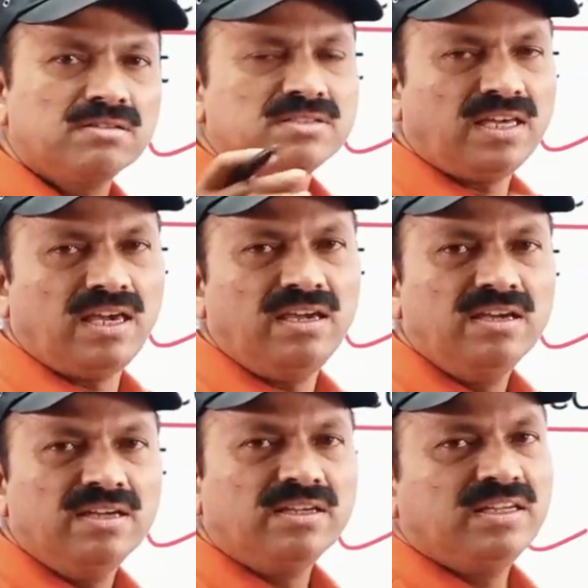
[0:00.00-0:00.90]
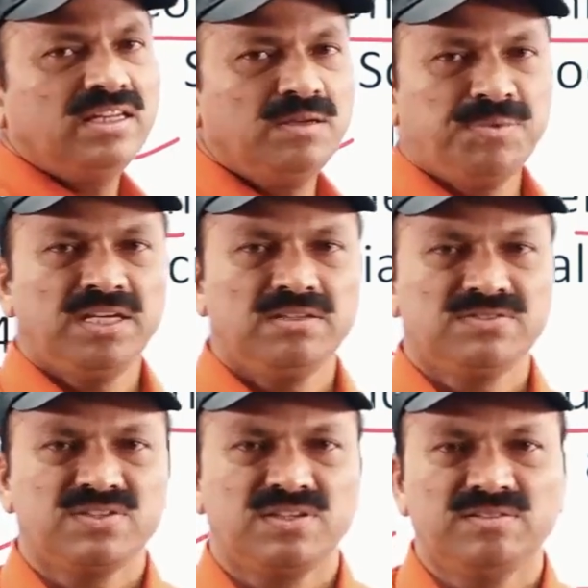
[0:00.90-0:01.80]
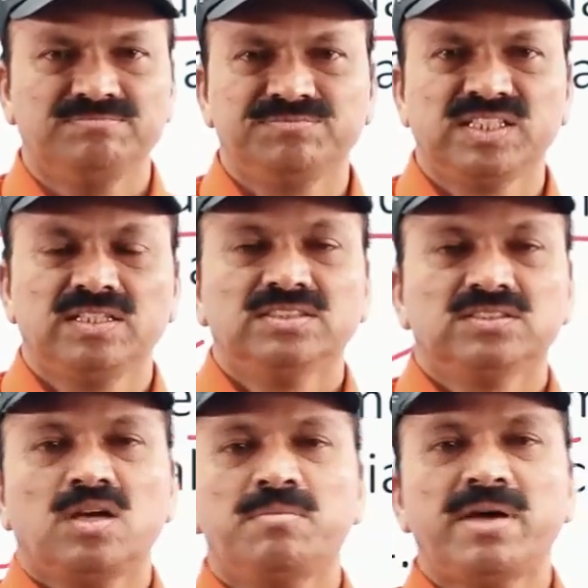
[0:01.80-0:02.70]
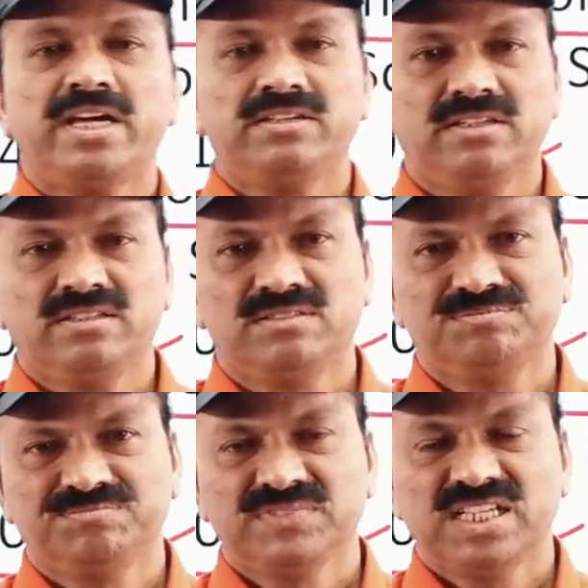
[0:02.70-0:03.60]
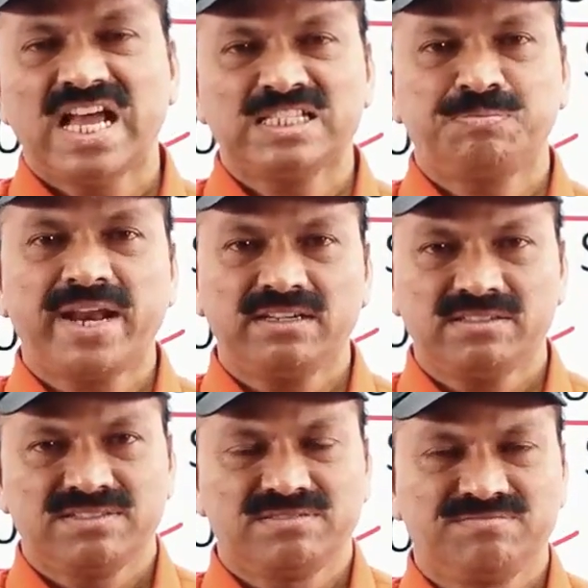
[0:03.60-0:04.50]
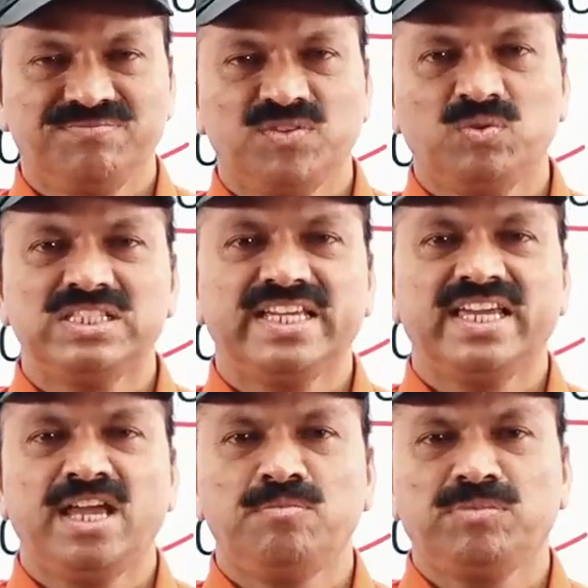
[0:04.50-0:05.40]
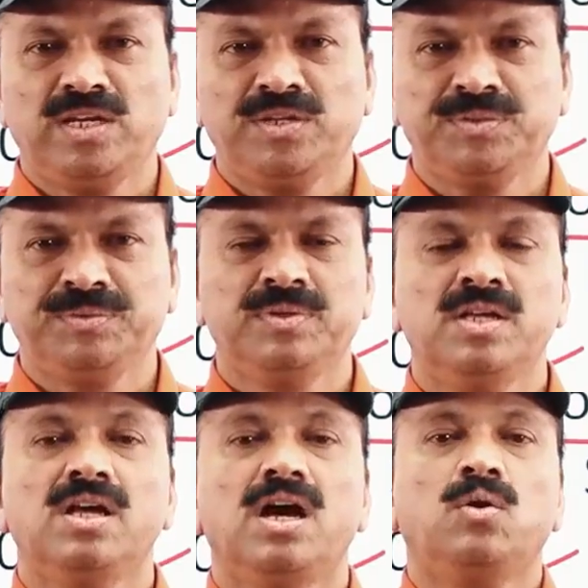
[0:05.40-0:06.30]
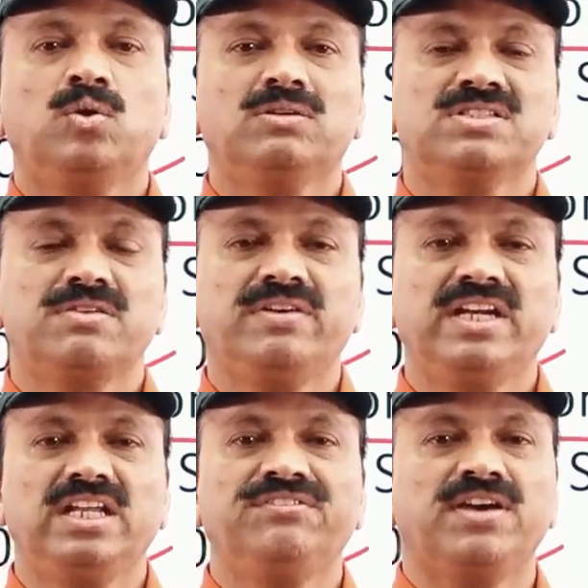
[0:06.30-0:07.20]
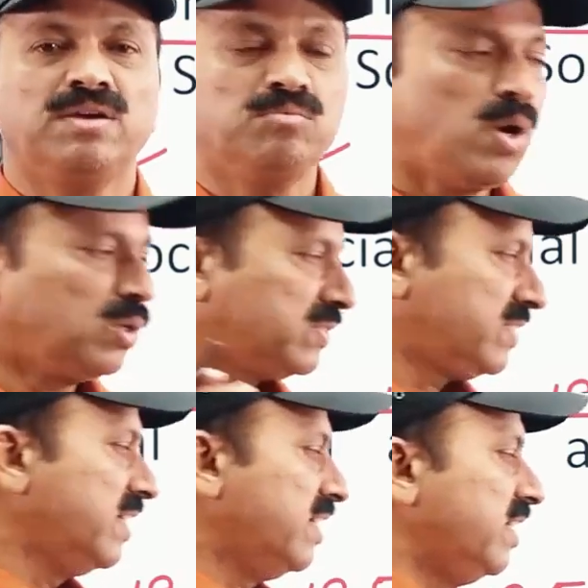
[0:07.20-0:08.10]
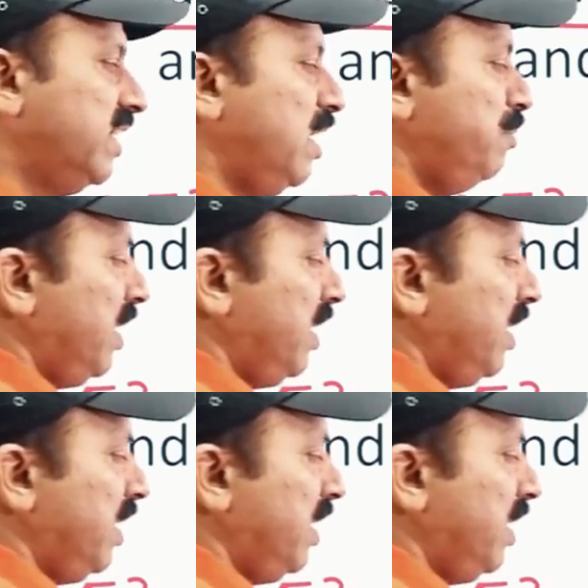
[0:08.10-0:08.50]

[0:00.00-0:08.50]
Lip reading: to see in AP history. So my dear aspirants, once again I am telling you, out of 75 marks in AP